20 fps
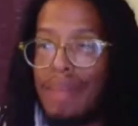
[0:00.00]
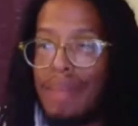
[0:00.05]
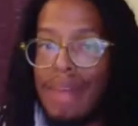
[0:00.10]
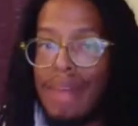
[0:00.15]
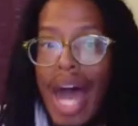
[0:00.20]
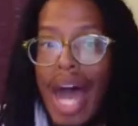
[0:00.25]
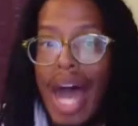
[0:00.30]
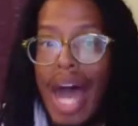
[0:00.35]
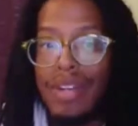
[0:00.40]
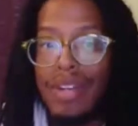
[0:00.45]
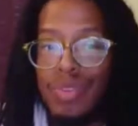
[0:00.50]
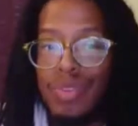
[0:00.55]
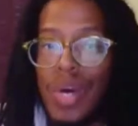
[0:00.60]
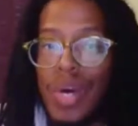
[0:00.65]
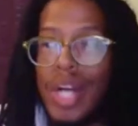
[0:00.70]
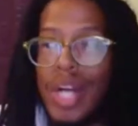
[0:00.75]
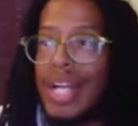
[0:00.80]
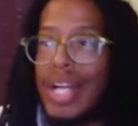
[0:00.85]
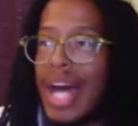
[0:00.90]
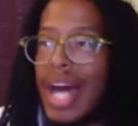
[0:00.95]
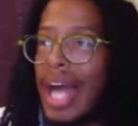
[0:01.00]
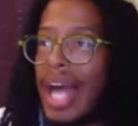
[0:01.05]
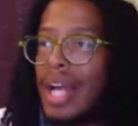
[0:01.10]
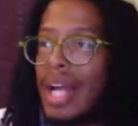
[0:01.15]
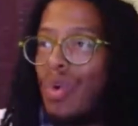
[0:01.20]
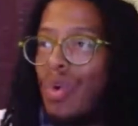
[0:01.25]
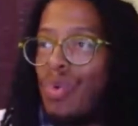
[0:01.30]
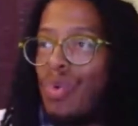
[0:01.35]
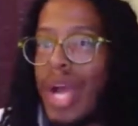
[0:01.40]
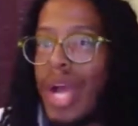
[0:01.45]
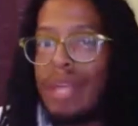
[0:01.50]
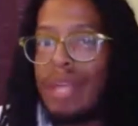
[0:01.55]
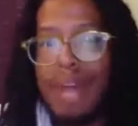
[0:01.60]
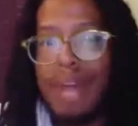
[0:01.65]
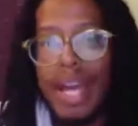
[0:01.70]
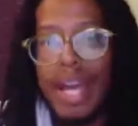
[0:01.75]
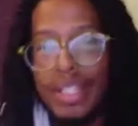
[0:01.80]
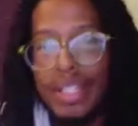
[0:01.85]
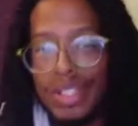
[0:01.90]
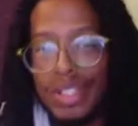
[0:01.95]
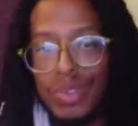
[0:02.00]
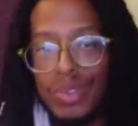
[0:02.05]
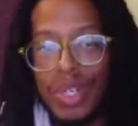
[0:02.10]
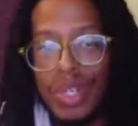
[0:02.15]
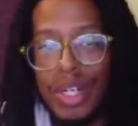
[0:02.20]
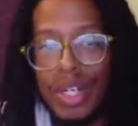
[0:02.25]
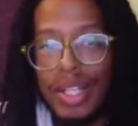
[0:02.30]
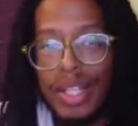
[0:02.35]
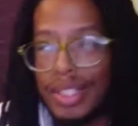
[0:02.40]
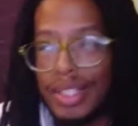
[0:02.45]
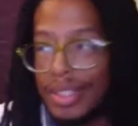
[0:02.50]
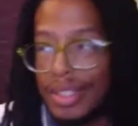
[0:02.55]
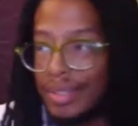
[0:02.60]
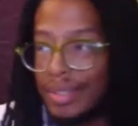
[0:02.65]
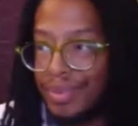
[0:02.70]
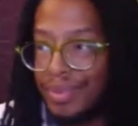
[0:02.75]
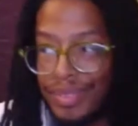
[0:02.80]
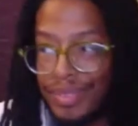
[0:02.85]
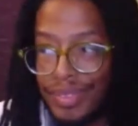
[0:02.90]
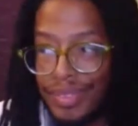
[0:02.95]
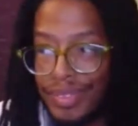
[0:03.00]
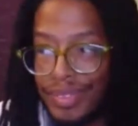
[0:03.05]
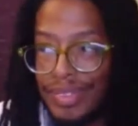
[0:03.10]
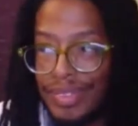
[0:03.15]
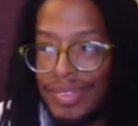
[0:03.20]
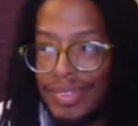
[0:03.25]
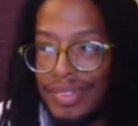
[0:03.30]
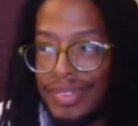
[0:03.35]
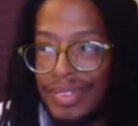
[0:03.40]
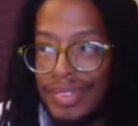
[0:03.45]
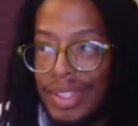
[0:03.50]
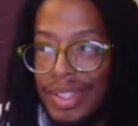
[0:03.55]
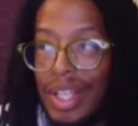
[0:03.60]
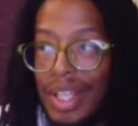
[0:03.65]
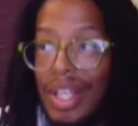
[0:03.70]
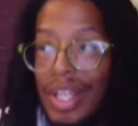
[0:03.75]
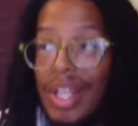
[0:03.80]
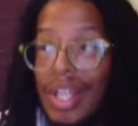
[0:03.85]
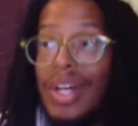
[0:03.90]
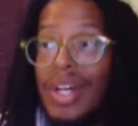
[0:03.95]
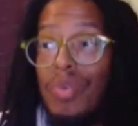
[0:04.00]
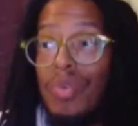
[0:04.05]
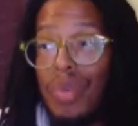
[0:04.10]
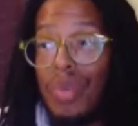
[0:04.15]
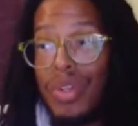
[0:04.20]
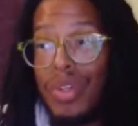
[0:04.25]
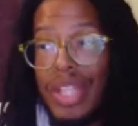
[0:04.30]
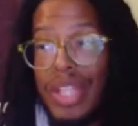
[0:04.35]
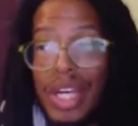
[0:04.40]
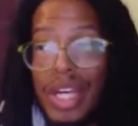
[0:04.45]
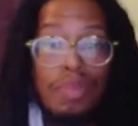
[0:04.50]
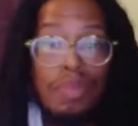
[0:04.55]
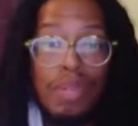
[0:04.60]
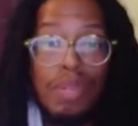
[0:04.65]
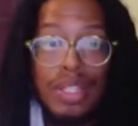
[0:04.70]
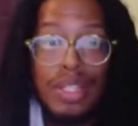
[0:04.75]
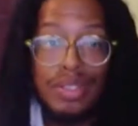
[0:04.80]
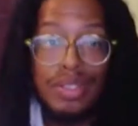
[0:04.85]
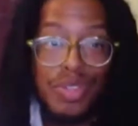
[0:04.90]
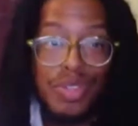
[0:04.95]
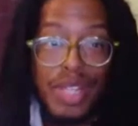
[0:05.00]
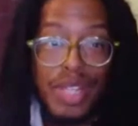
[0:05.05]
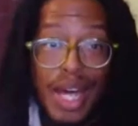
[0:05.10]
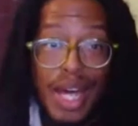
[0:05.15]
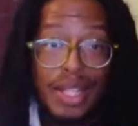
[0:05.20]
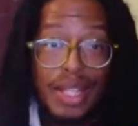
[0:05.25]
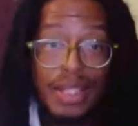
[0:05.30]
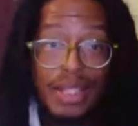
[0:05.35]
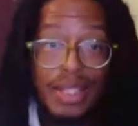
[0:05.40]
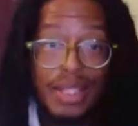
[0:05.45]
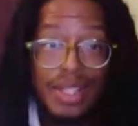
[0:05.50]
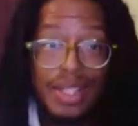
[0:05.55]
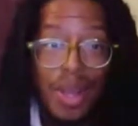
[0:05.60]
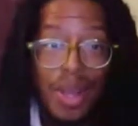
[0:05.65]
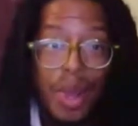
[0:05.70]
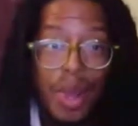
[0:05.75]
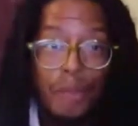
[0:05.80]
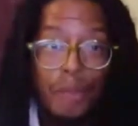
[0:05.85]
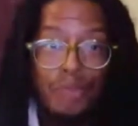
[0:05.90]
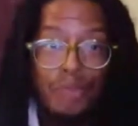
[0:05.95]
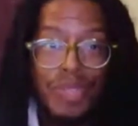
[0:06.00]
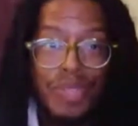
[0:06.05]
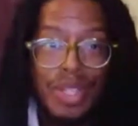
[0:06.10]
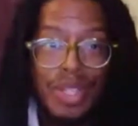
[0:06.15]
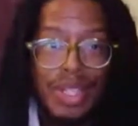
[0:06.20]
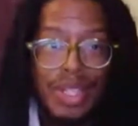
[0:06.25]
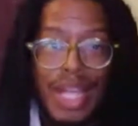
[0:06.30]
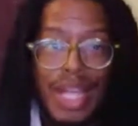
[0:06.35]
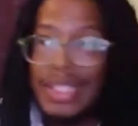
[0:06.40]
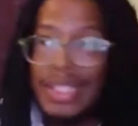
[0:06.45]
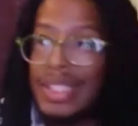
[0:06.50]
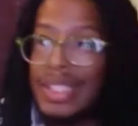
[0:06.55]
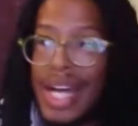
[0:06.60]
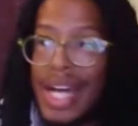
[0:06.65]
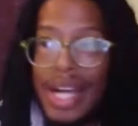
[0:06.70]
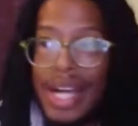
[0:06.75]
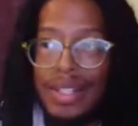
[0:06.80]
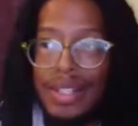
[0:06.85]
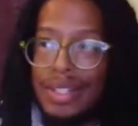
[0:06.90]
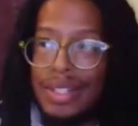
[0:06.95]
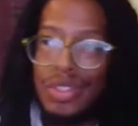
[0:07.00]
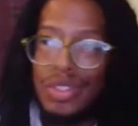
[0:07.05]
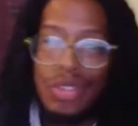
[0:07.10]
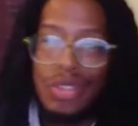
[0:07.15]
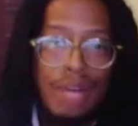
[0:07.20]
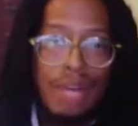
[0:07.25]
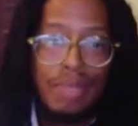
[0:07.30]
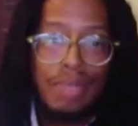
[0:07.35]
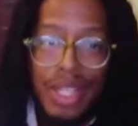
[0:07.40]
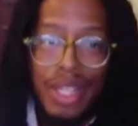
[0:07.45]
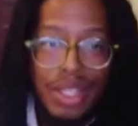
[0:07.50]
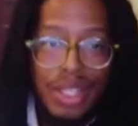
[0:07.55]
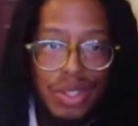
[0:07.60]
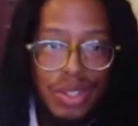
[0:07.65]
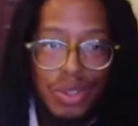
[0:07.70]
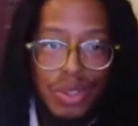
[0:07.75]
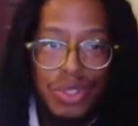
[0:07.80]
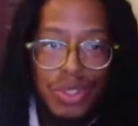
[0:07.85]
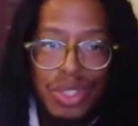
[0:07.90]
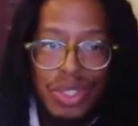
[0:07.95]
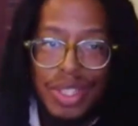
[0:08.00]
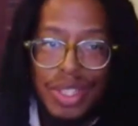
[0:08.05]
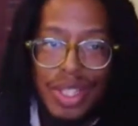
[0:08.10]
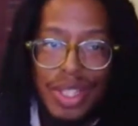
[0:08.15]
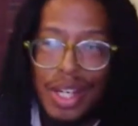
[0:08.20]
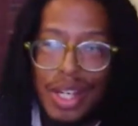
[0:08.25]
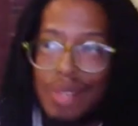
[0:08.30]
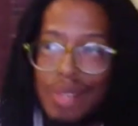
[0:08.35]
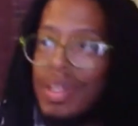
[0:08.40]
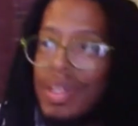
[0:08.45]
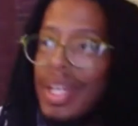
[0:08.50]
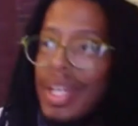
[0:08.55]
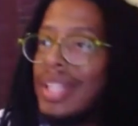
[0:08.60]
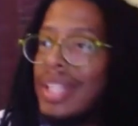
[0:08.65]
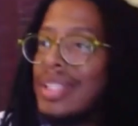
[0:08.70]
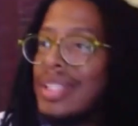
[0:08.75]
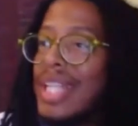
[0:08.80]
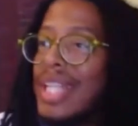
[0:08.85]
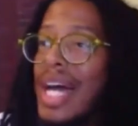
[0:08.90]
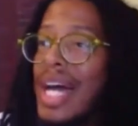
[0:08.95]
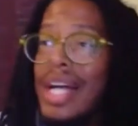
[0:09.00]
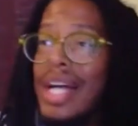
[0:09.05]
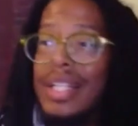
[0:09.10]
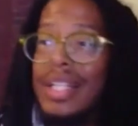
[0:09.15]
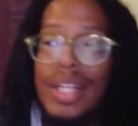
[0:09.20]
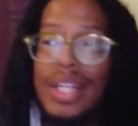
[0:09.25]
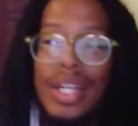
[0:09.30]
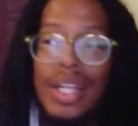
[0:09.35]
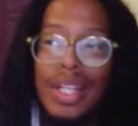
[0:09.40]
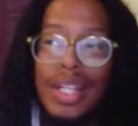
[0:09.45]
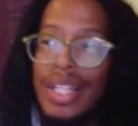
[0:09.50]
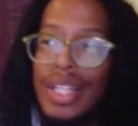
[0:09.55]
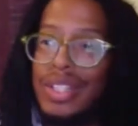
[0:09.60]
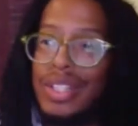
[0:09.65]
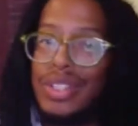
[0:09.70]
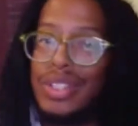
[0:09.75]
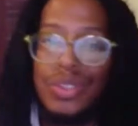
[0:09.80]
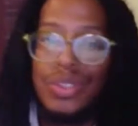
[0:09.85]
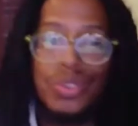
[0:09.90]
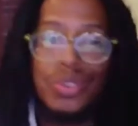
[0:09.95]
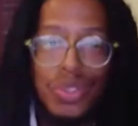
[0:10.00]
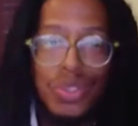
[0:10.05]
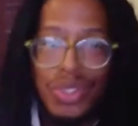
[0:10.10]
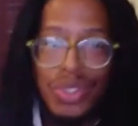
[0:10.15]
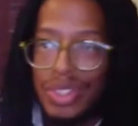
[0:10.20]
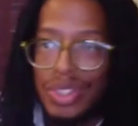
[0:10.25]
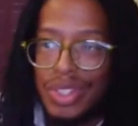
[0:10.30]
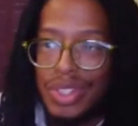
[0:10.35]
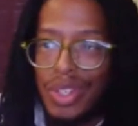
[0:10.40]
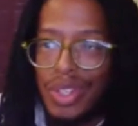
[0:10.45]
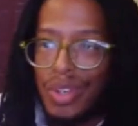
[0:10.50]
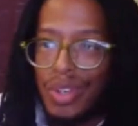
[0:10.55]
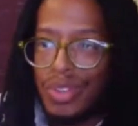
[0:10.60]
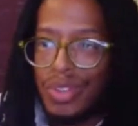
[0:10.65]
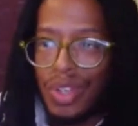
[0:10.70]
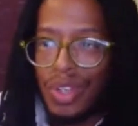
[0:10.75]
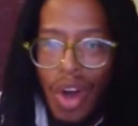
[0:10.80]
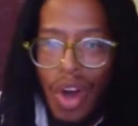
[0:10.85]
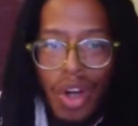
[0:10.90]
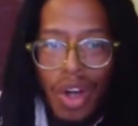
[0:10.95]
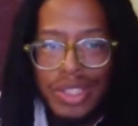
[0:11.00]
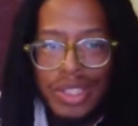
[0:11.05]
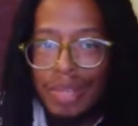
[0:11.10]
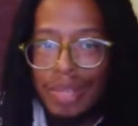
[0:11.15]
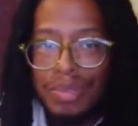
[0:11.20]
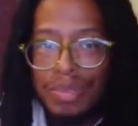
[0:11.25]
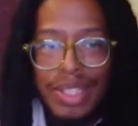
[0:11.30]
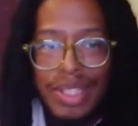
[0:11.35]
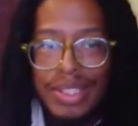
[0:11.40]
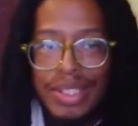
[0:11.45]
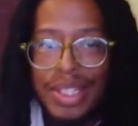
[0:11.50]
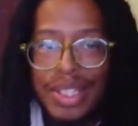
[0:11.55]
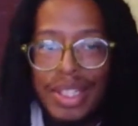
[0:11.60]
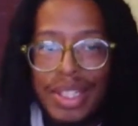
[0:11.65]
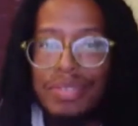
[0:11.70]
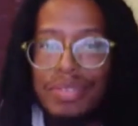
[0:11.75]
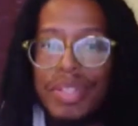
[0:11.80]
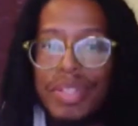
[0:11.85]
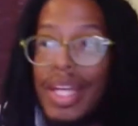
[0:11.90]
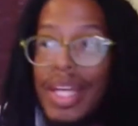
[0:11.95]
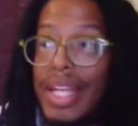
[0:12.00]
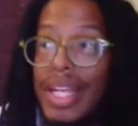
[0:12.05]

I'm out of one, I go right back into another. Well, therapy is for that. That's not trauma induced therapy. It's not that you lost something significant.